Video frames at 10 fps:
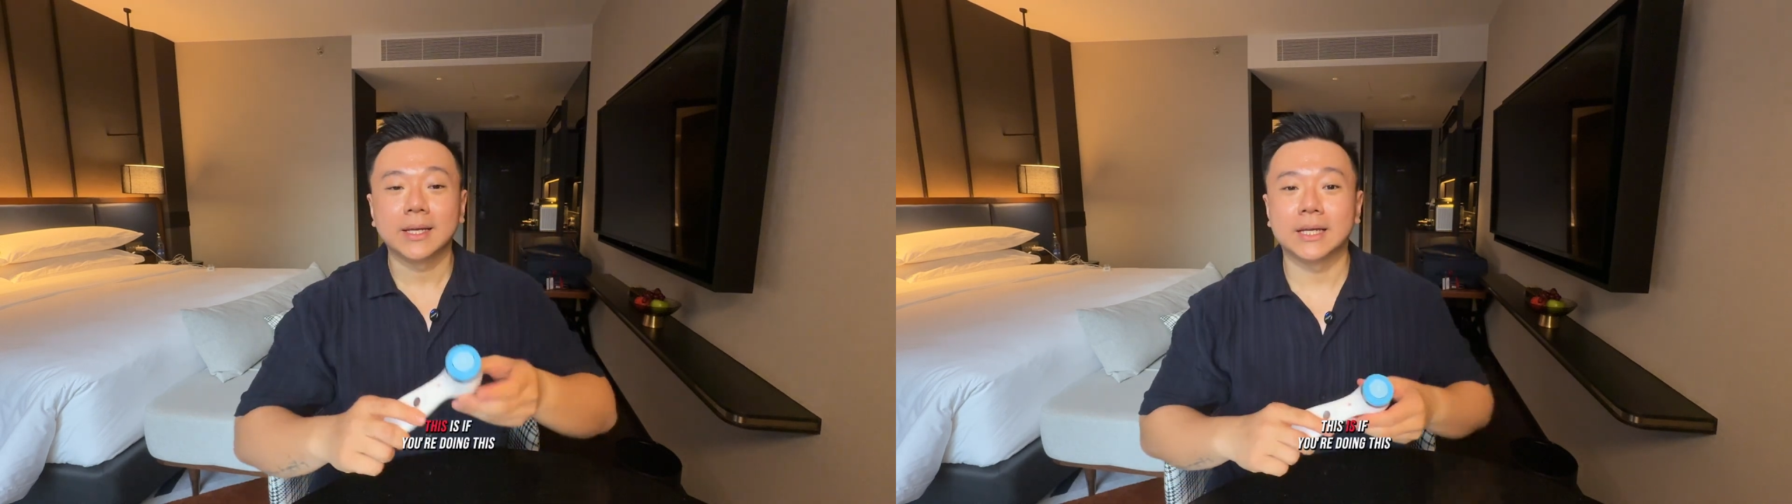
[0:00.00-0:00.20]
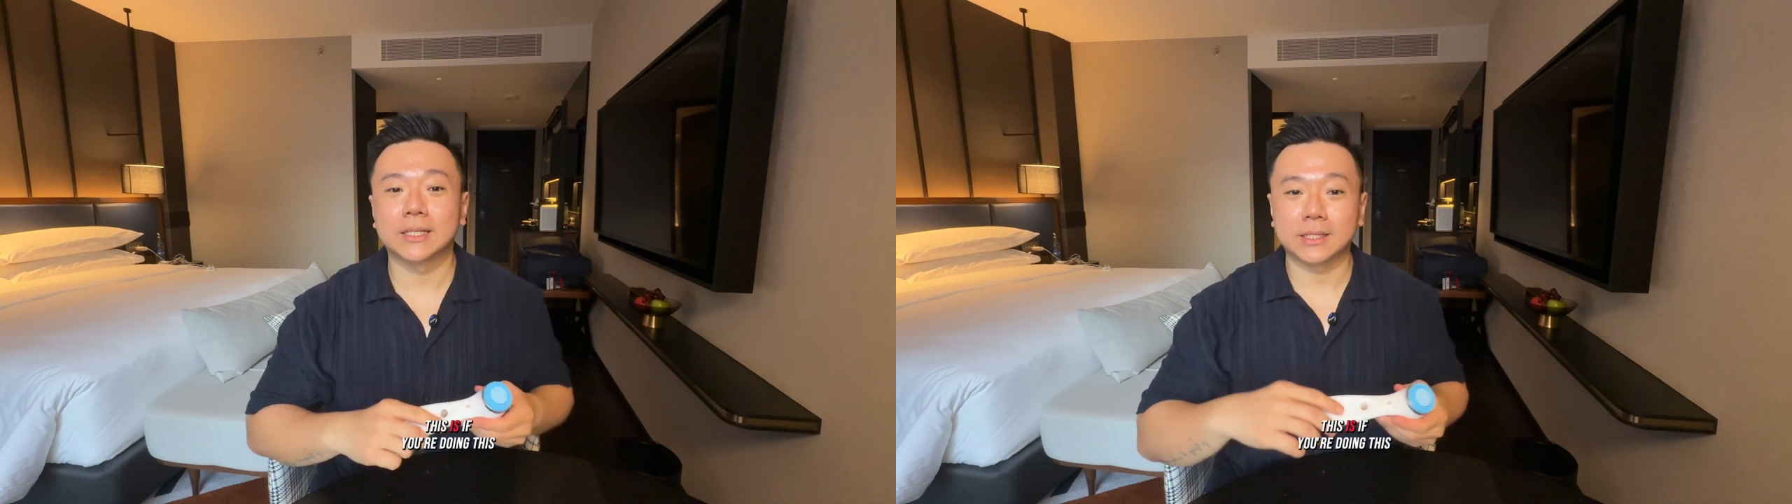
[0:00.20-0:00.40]

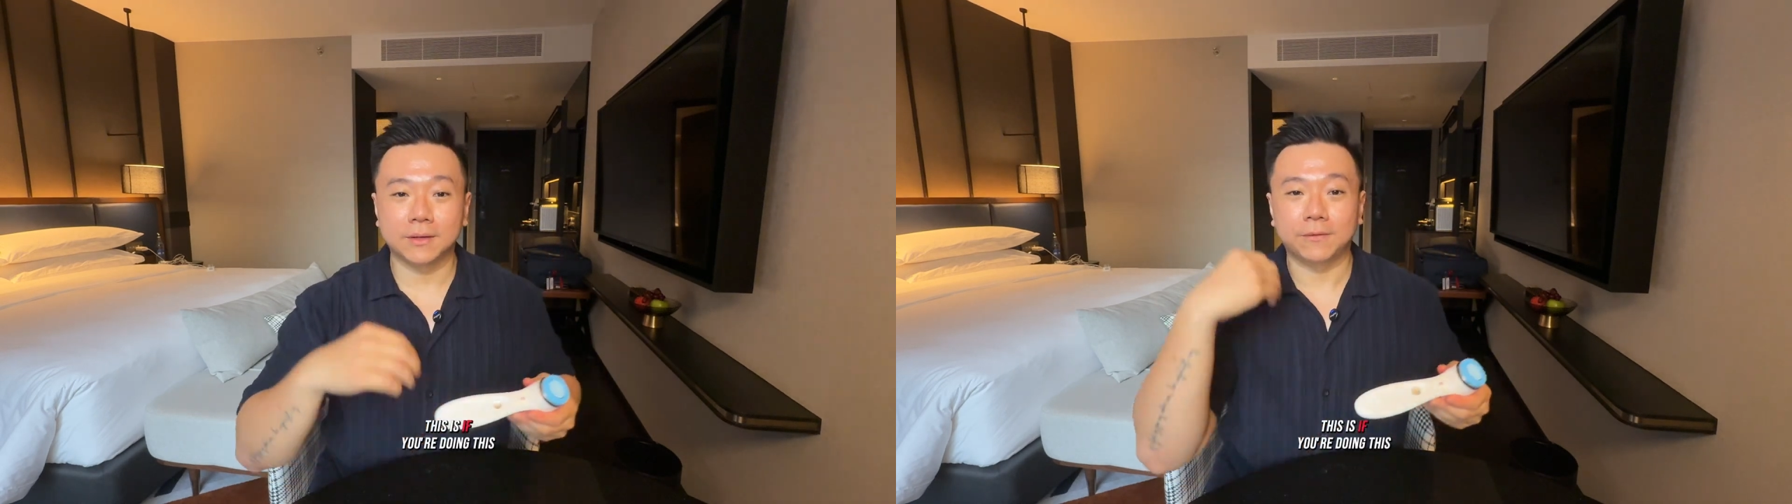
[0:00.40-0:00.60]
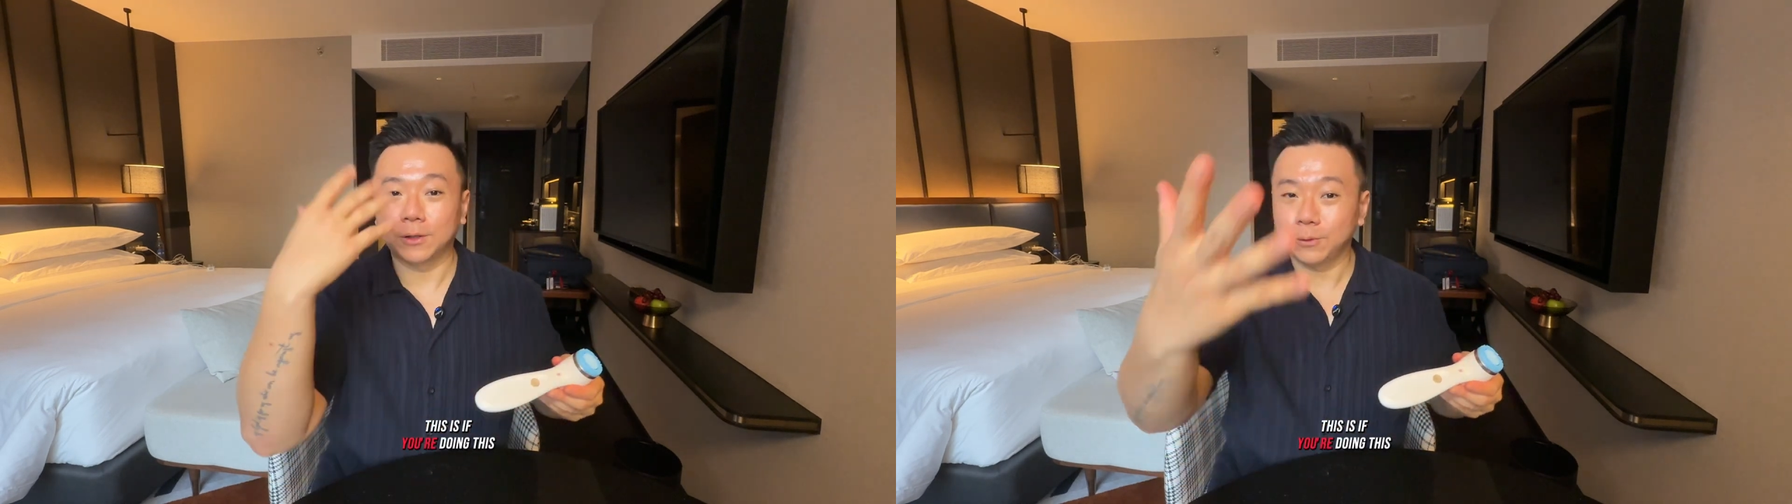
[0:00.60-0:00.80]
Is
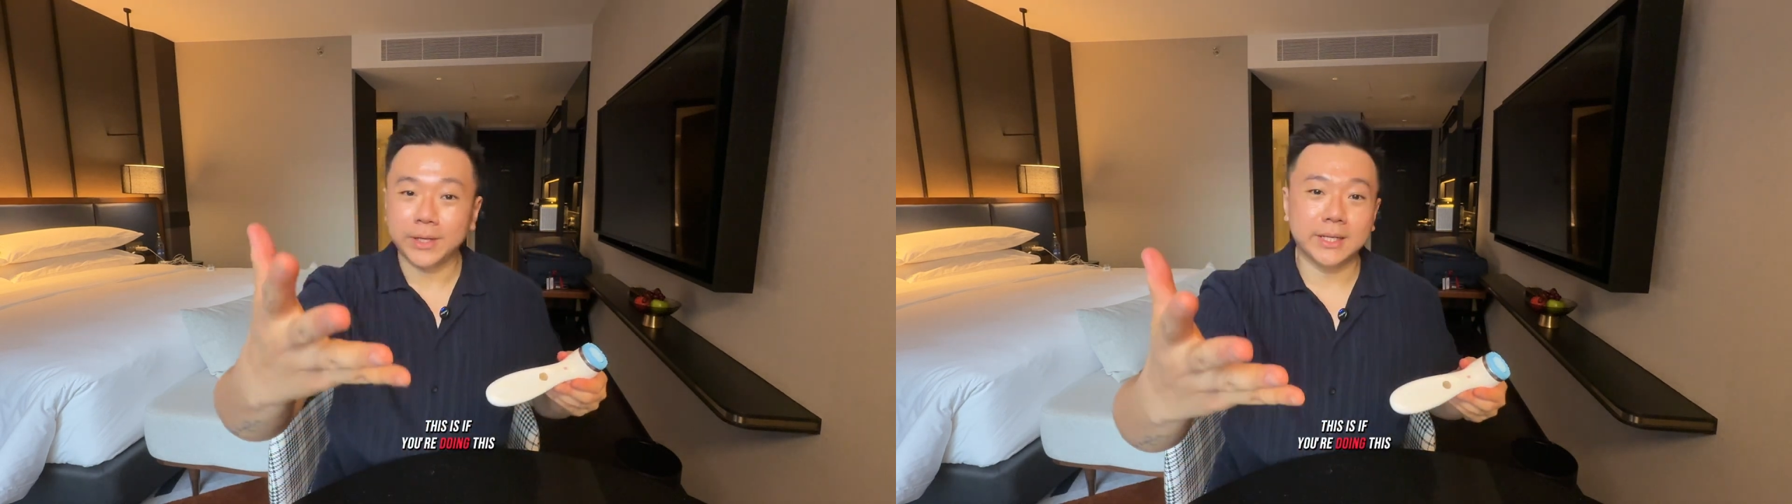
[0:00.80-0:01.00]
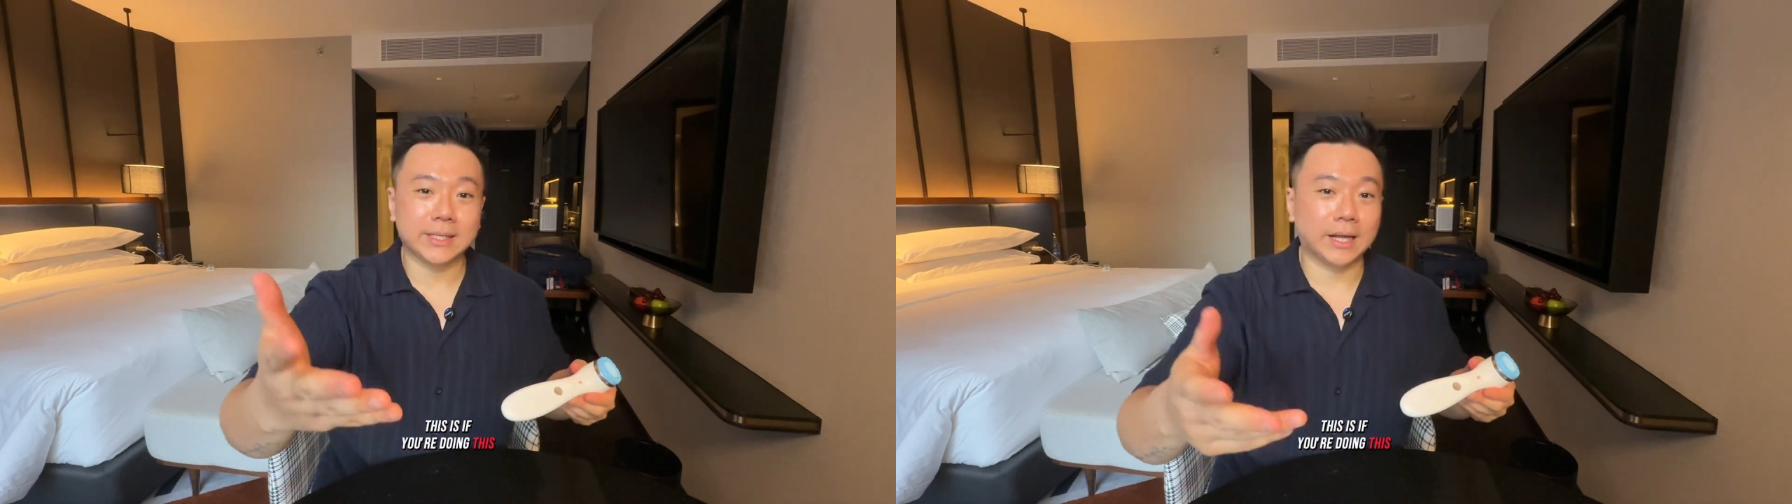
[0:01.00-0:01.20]
if you're
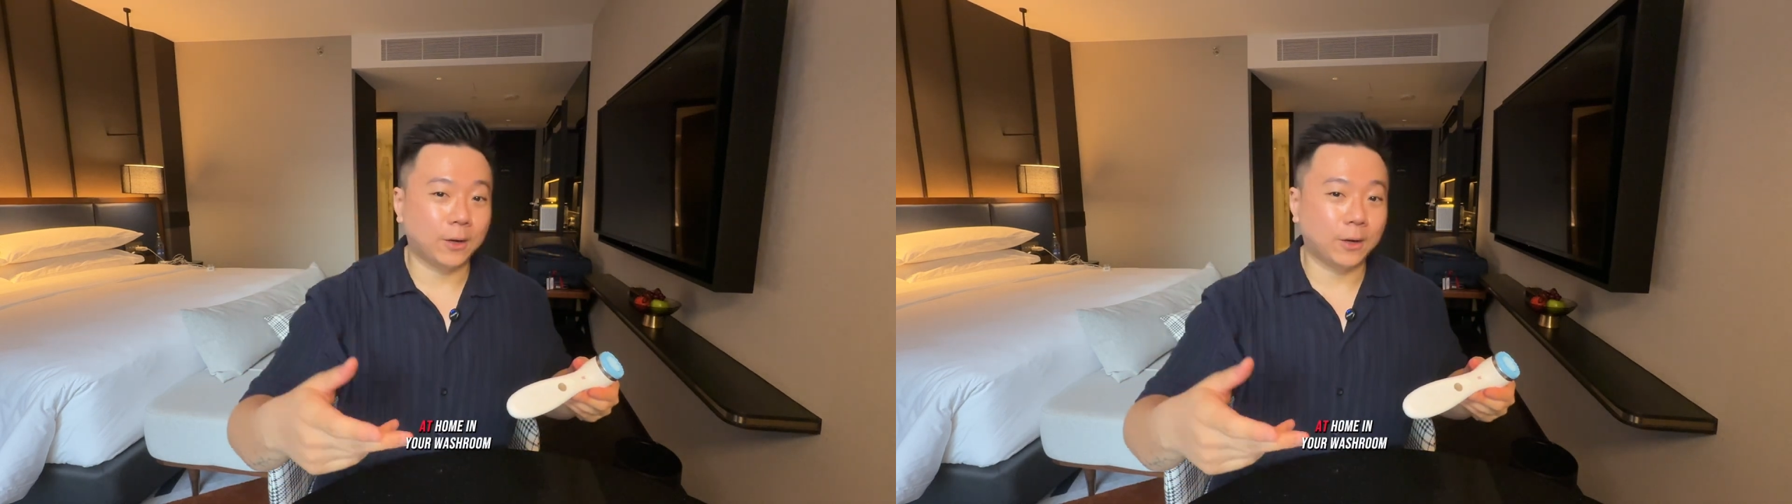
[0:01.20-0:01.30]
doing this at